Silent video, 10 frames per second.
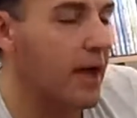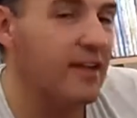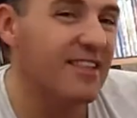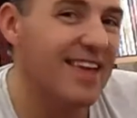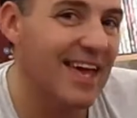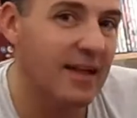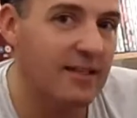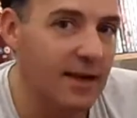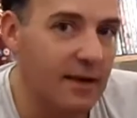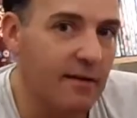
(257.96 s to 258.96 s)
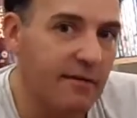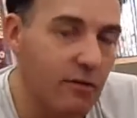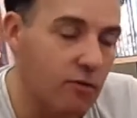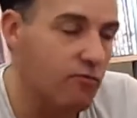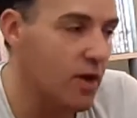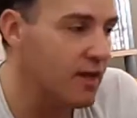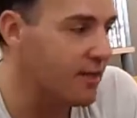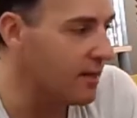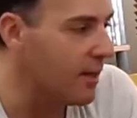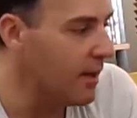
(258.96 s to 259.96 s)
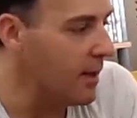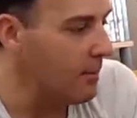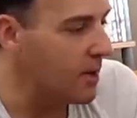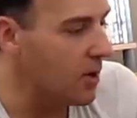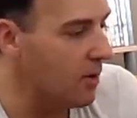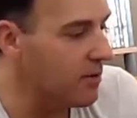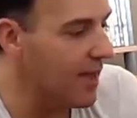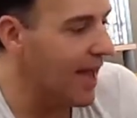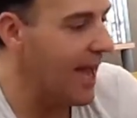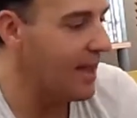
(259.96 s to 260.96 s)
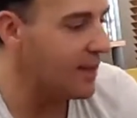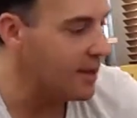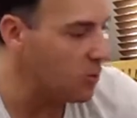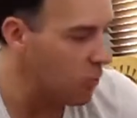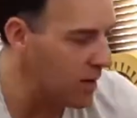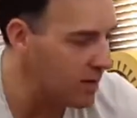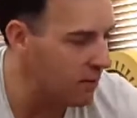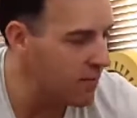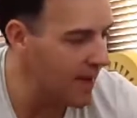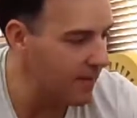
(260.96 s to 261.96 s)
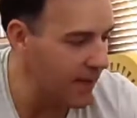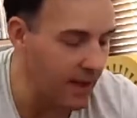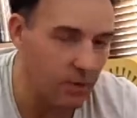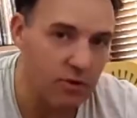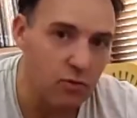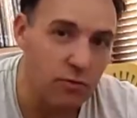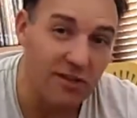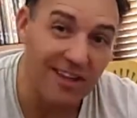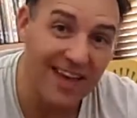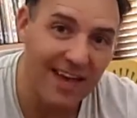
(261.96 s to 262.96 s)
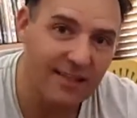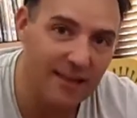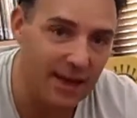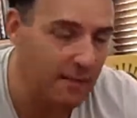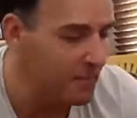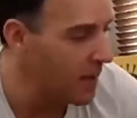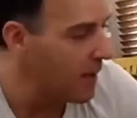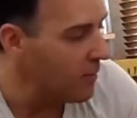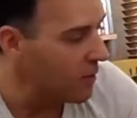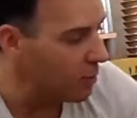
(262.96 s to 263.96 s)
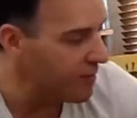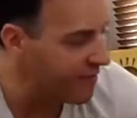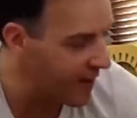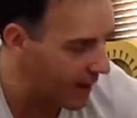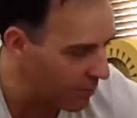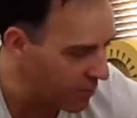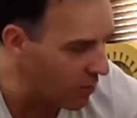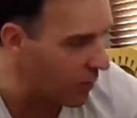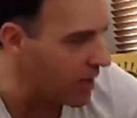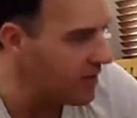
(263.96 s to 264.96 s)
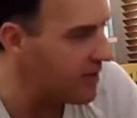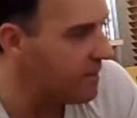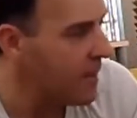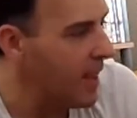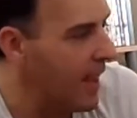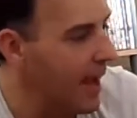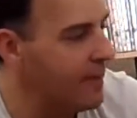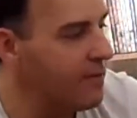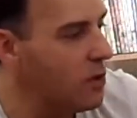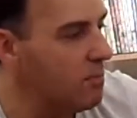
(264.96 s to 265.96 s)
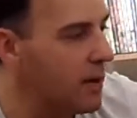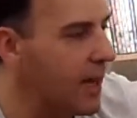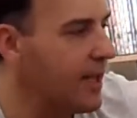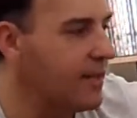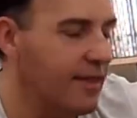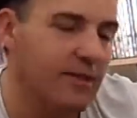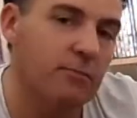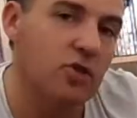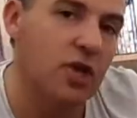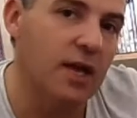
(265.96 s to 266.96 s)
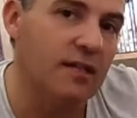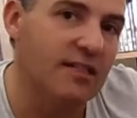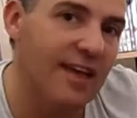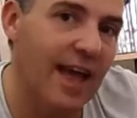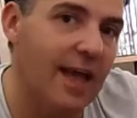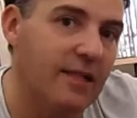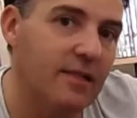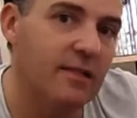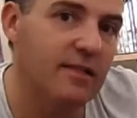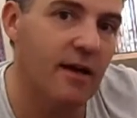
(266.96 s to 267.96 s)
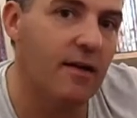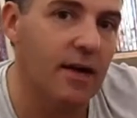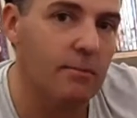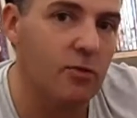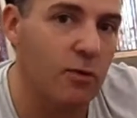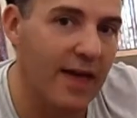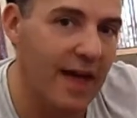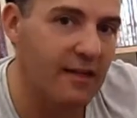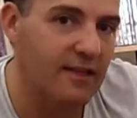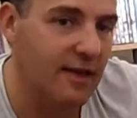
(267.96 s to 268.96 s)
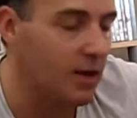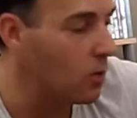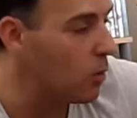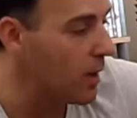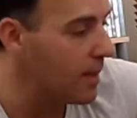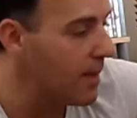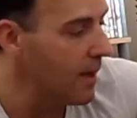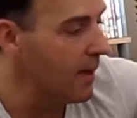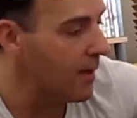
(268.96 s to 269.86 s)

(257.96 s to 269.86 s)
the Pace Kitty for a reason, because it had a little window down here which was the kitty that would fill up with coins, and if you played this machine ten times without a single win,